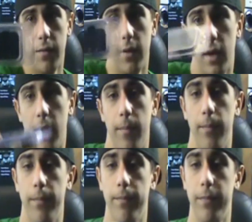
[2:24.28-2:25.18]

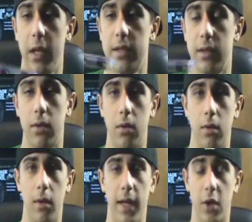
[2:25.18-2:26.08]
of these
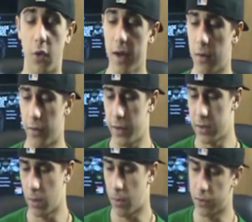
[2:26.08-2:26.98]
little like cradle
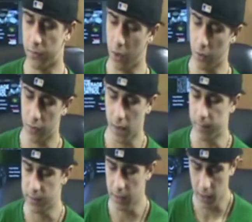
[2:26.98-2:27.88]
things almost for your
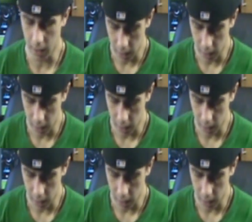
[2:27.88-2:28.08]
thumbs.